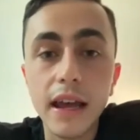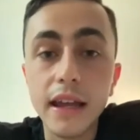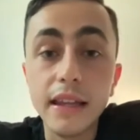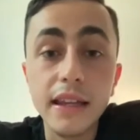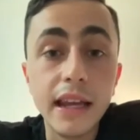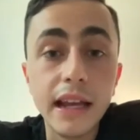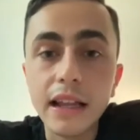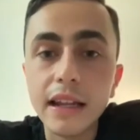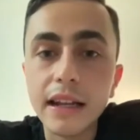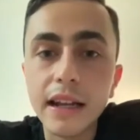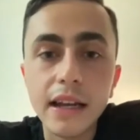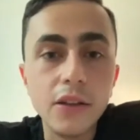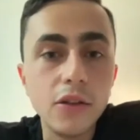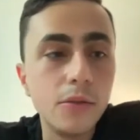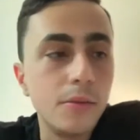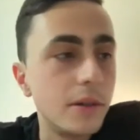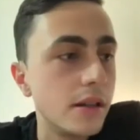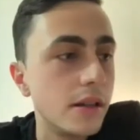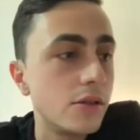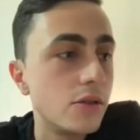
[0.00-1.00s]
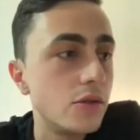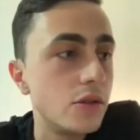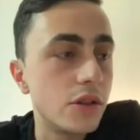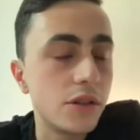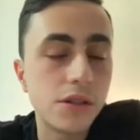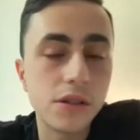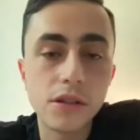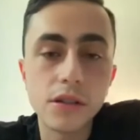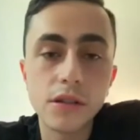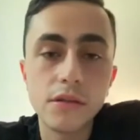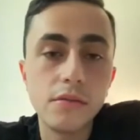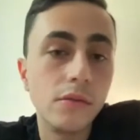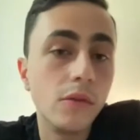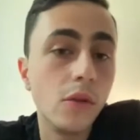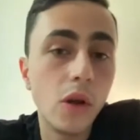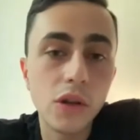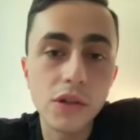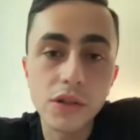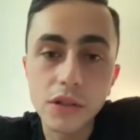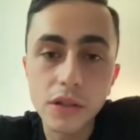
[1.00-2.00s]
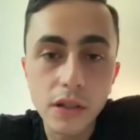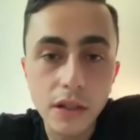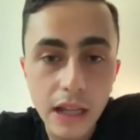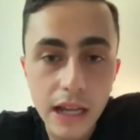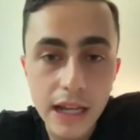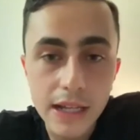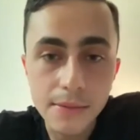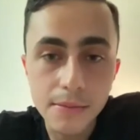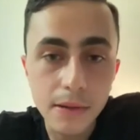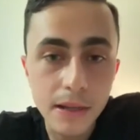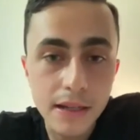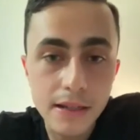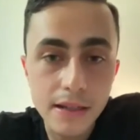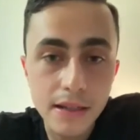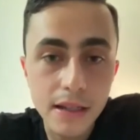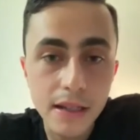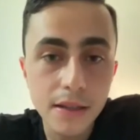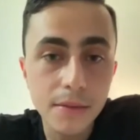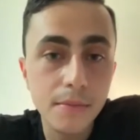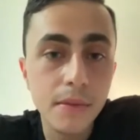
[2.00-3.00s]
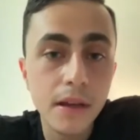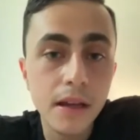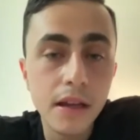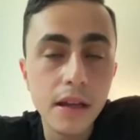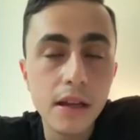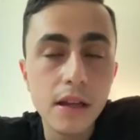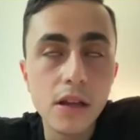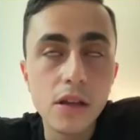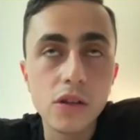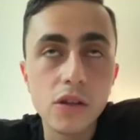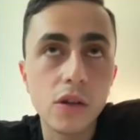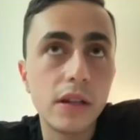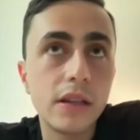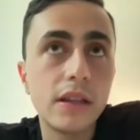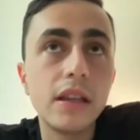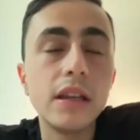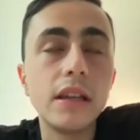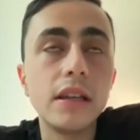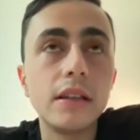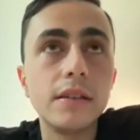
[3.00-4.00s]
yelling at you because you just lost to the last place team. So I think